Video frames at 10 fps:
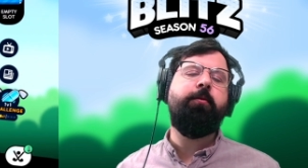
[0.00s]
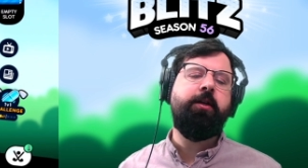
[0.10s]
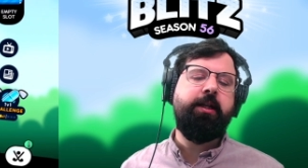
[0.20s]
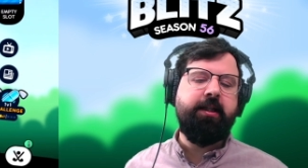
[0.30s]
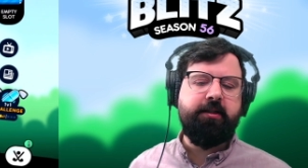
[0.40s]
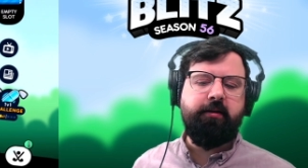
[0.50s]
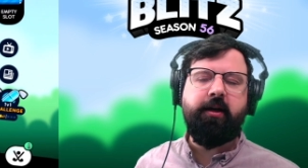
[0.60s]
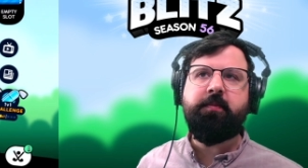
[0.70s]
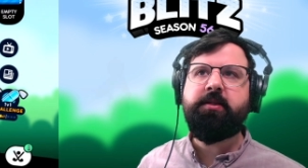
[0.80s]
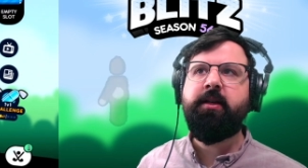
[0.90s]
We're on the
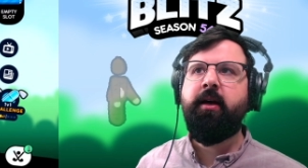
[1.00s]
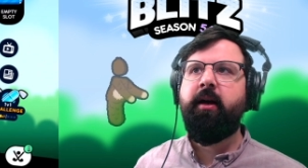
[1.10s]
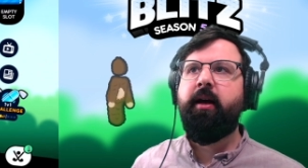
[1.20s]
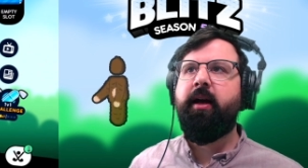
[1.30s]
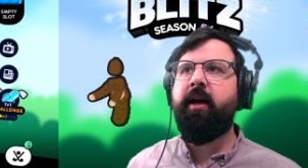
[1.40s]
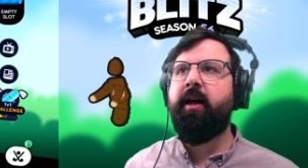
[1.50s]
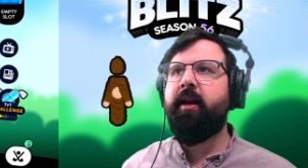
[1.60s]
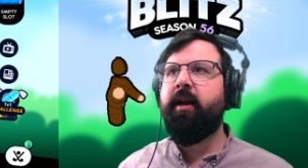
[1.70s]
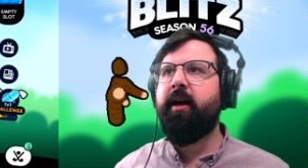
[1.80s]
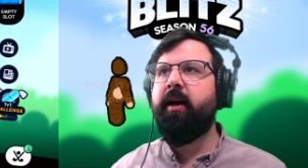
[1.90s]
Instagrams,
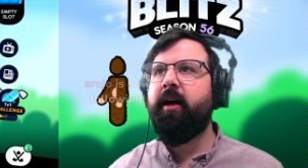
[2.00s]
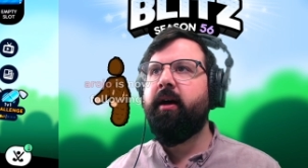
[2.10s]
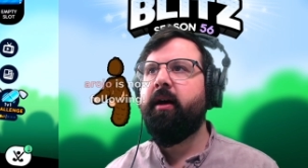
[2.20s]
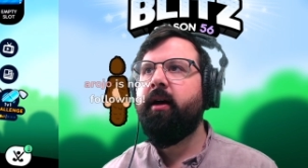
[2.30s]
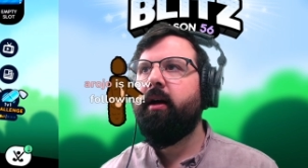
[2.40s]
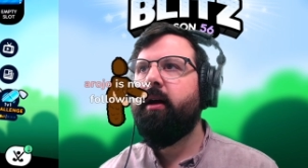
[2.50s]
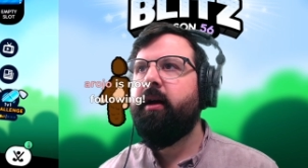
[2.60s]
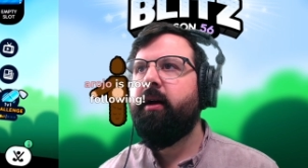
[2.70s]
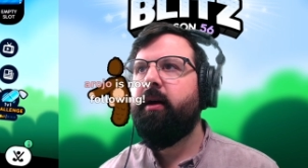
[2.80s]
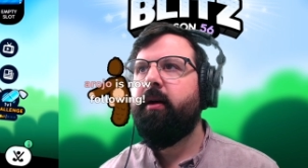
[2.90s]
and uh,
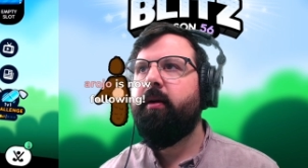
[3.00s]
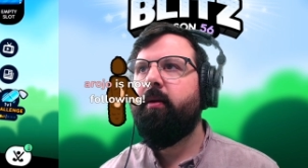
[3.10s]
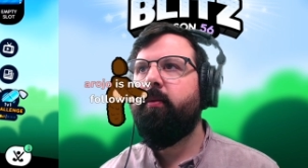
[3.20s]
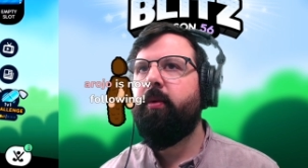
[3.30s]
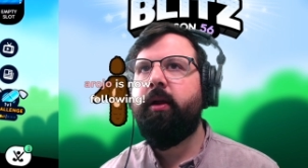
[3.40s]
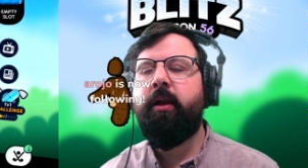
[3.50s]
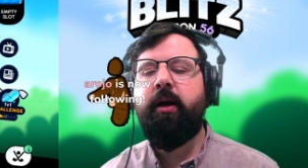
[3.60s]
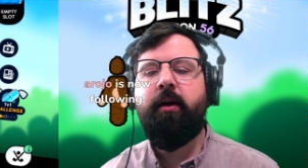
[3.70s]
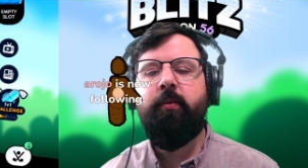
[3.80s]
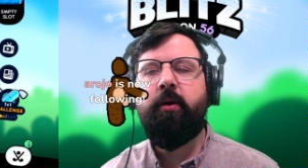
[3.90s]
we'll
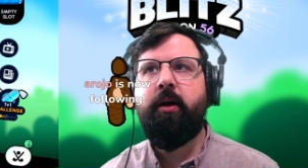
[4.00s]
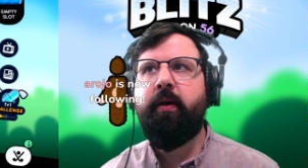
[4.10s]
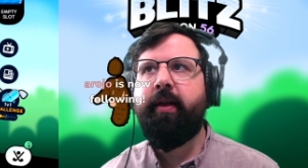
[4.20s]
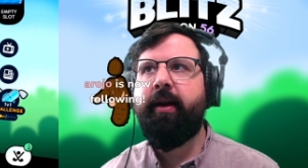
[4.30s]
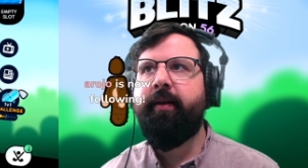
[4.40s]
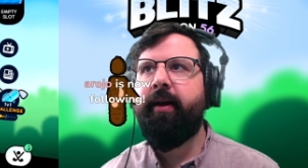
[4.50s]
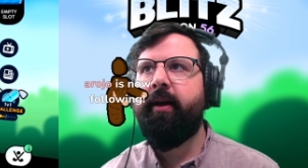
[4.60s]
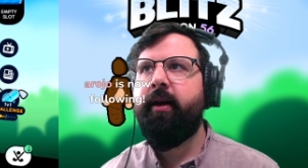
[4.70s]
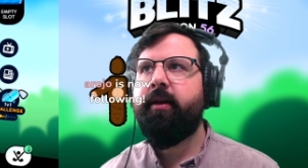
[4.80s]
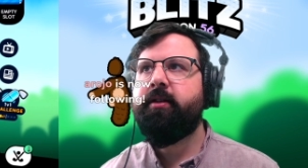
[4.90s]
uh, we'll call that a
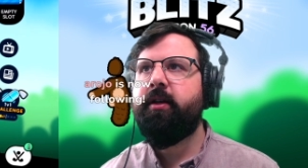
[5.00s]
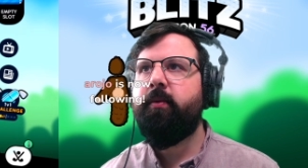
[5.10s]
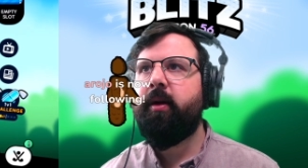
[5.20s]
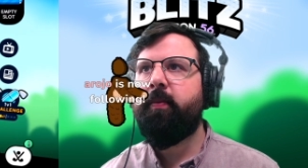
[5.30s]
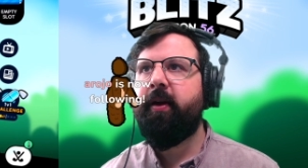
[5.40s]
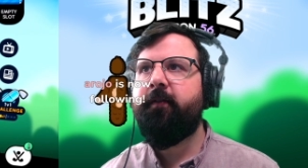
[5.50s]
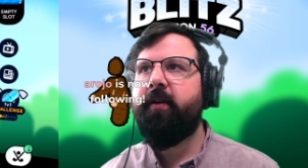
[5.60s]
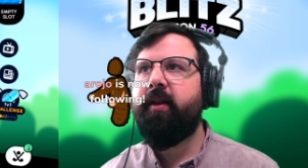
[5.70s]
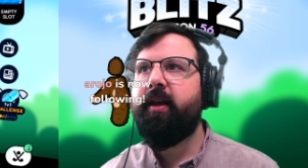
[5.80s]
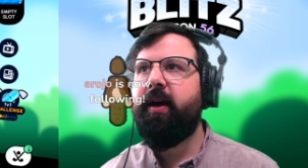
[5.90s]
day. Do you want to play a
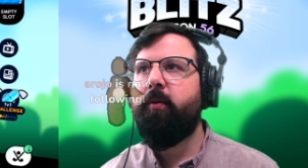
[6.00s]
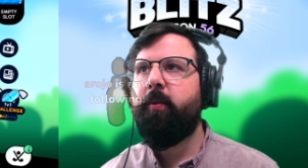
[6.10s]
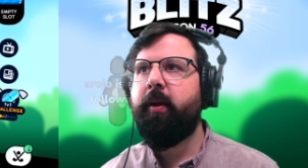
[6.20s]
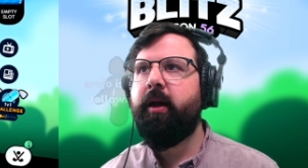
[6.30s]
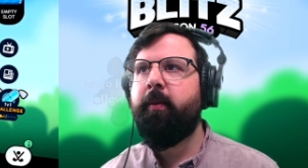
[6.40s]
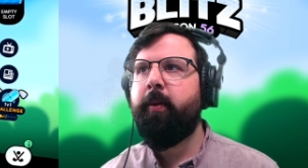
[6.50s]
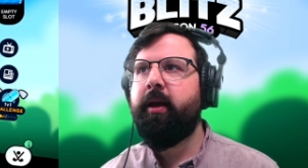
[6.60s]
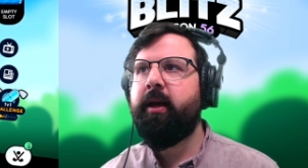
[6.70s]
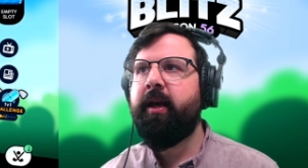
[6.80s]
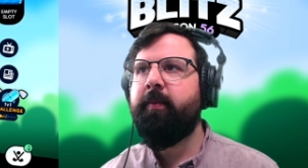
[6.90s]
friendly? Yeah, we'll play. I'll
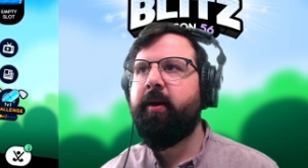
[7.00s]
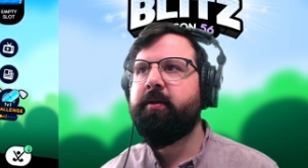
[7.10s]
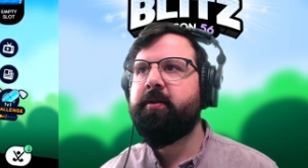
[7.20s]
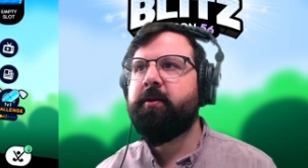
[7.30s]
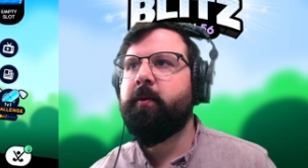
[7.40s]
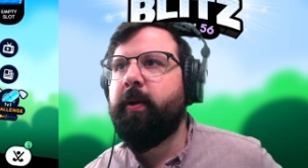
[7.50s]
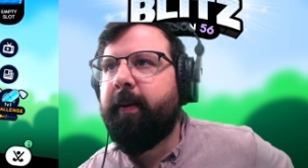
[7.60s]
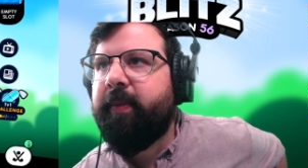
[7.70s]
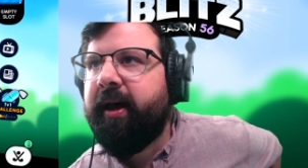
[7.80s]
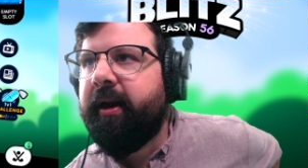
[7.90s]
play a game here as soon as we
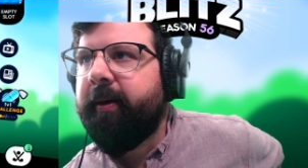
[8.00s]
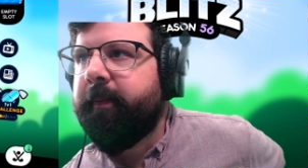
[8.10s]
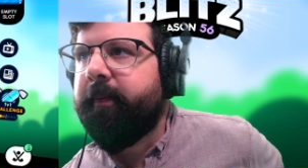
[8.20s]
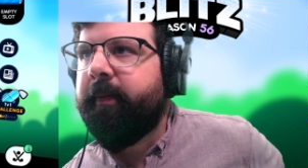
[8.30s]
wrap that up.